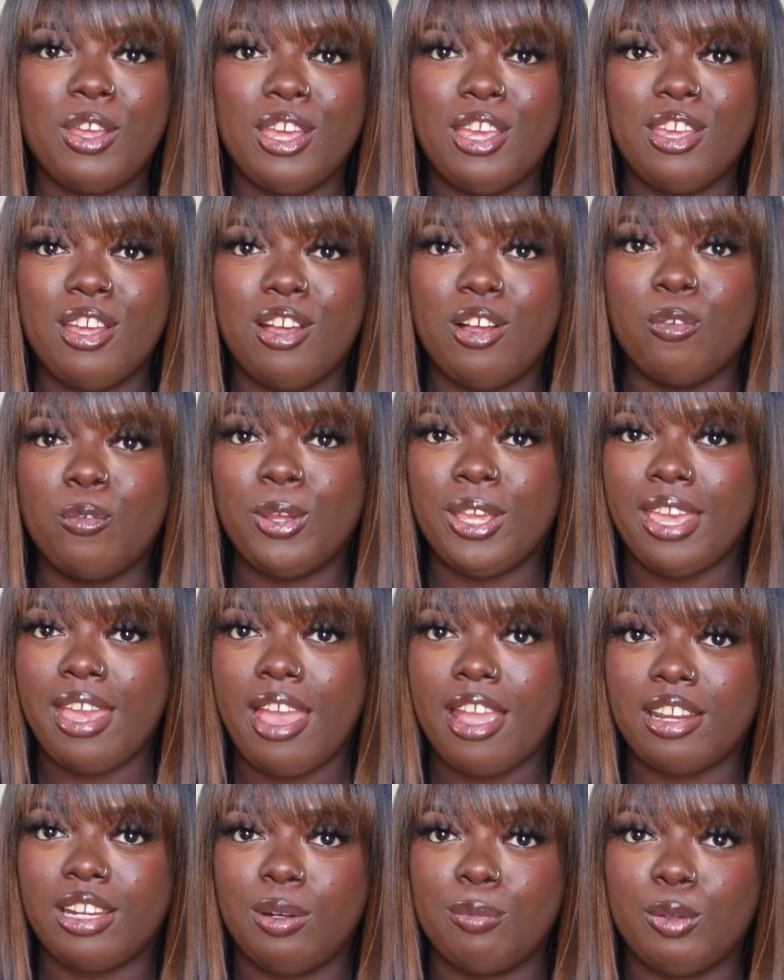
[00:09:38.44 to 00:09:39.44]
Okay y'all, wig
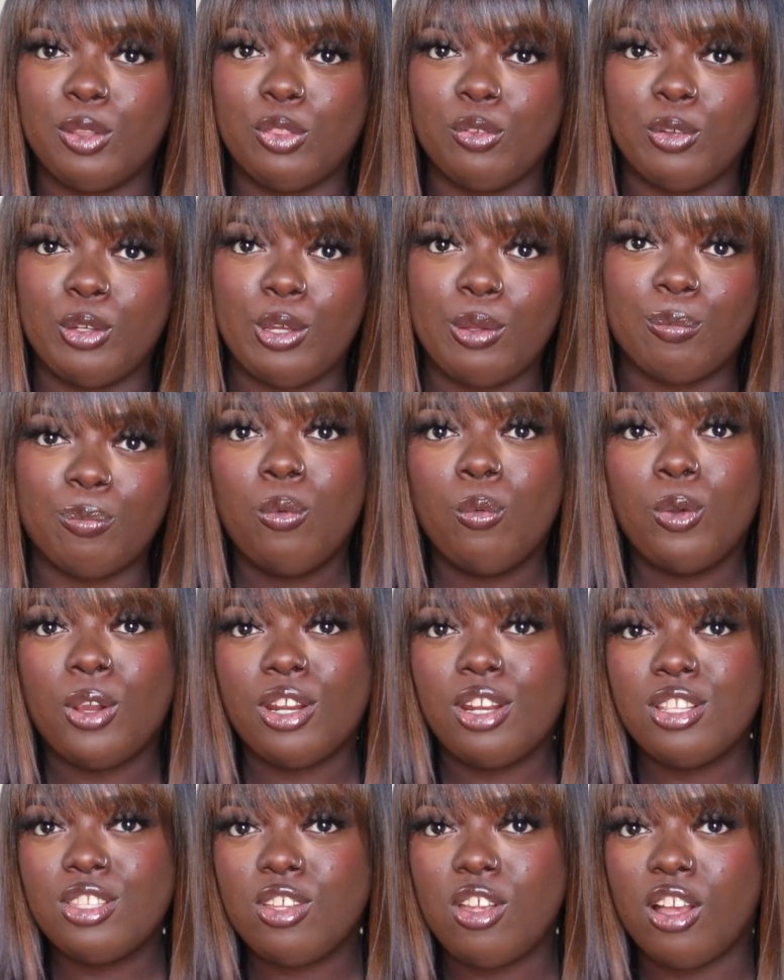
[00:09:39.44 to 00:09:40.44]
hack number three. We're
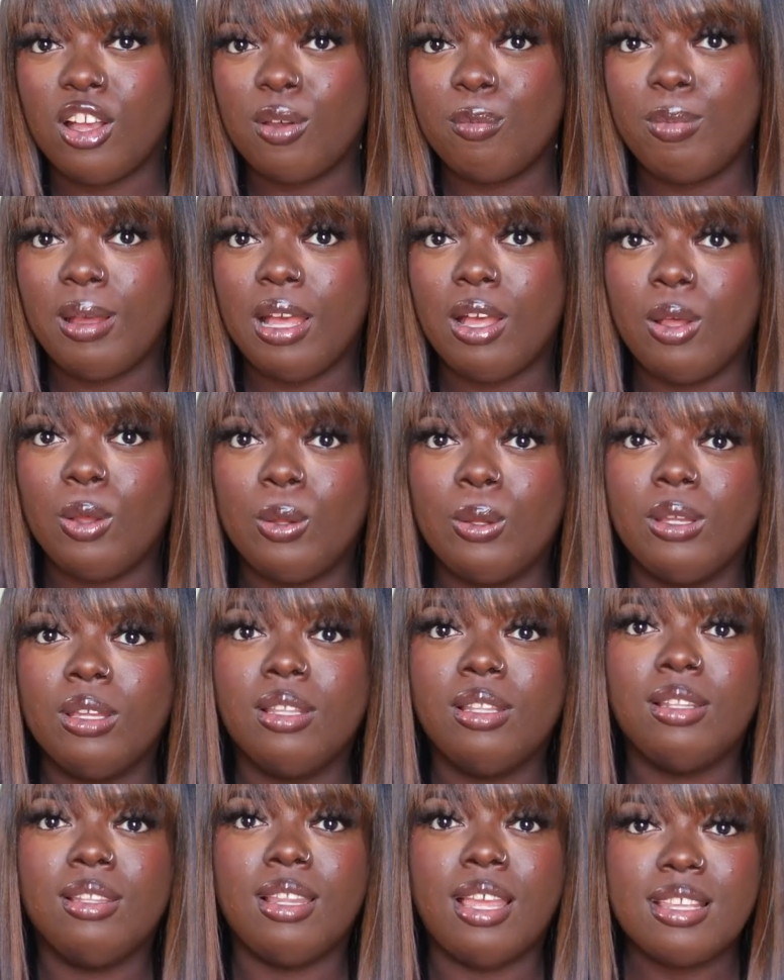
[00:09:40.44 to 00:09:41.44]
gonna talk
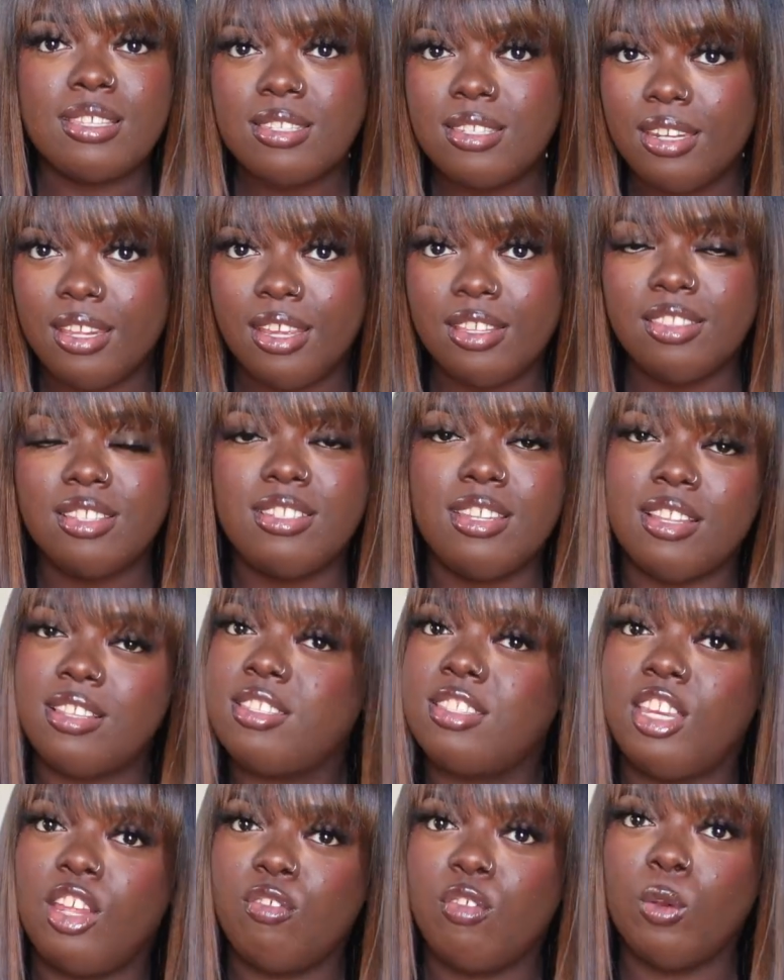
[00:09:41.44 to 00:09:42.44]
about lessening the
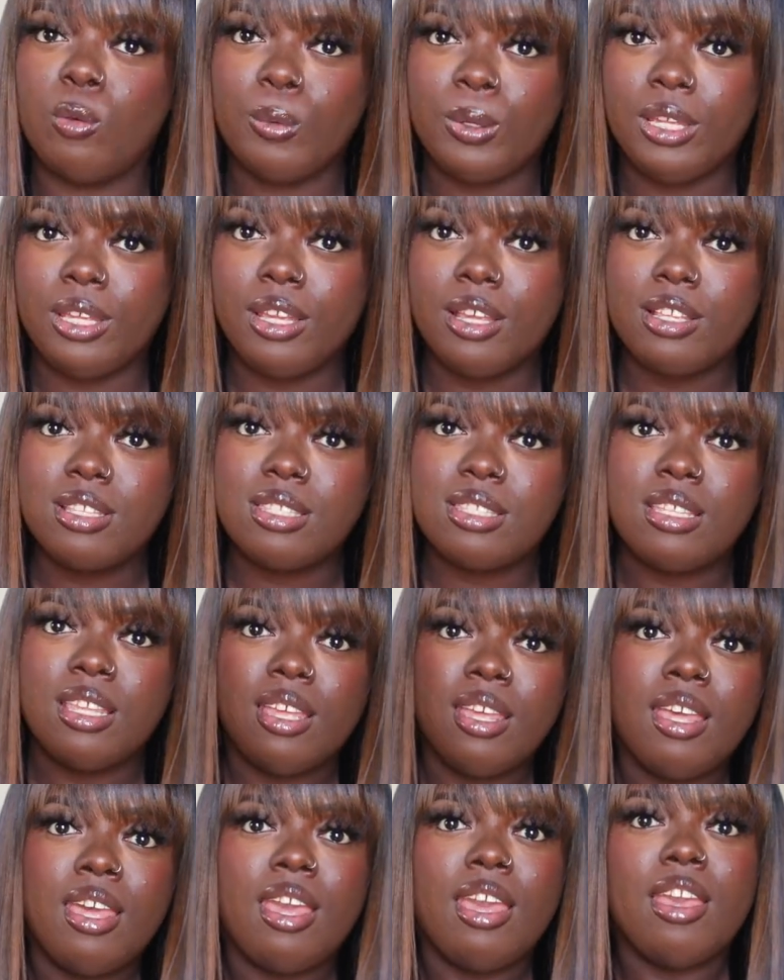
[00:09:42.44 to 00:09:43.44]
density of your wigs
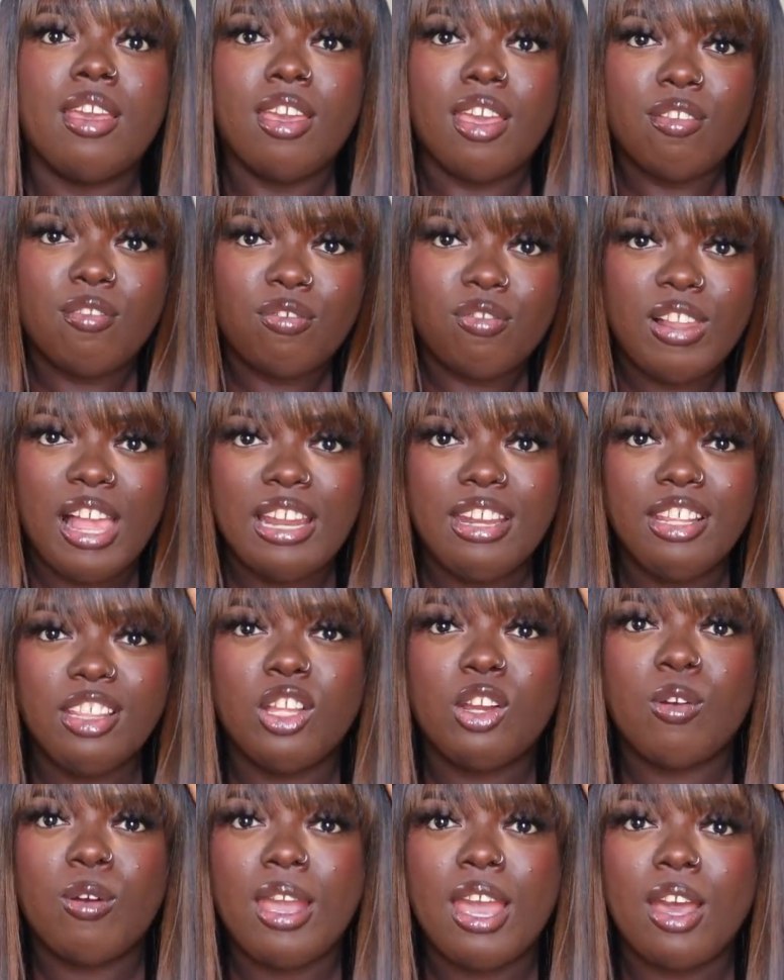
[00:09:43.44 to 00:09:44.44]
and
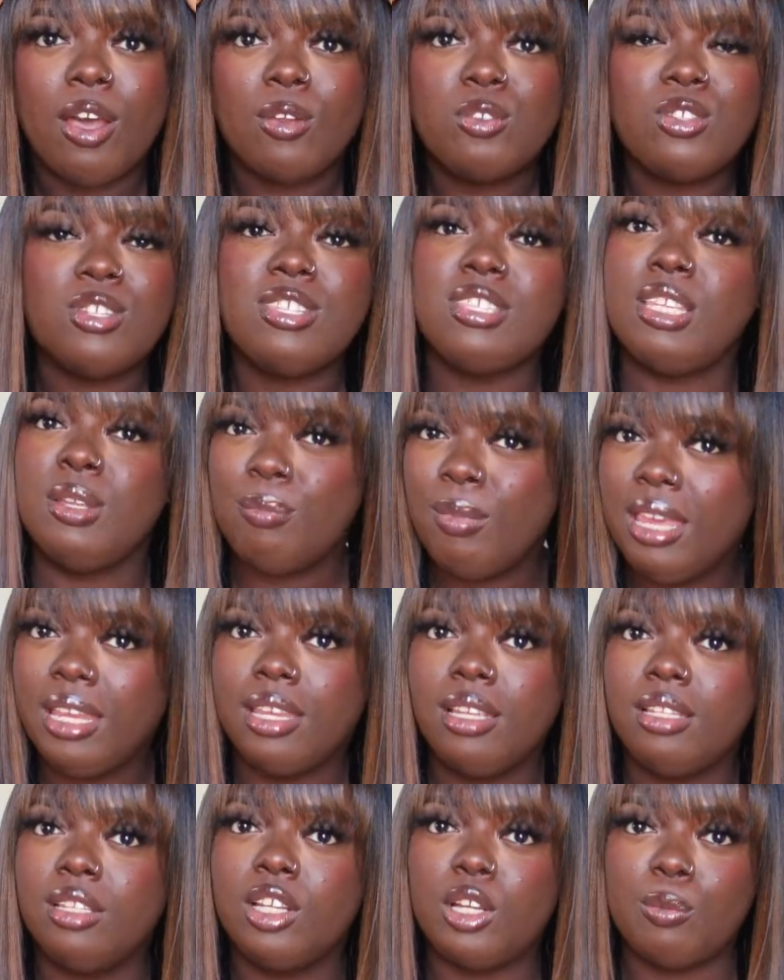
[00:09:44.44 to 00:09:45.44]
flattening the crown just to make
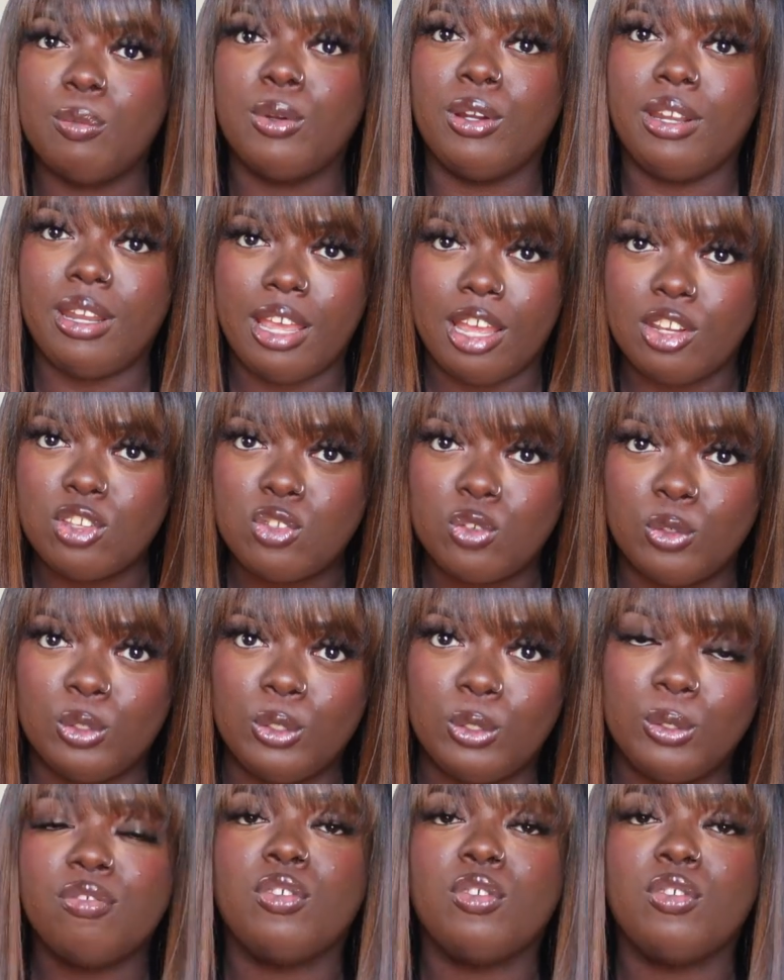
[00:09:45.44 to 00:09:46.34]
it look more natural.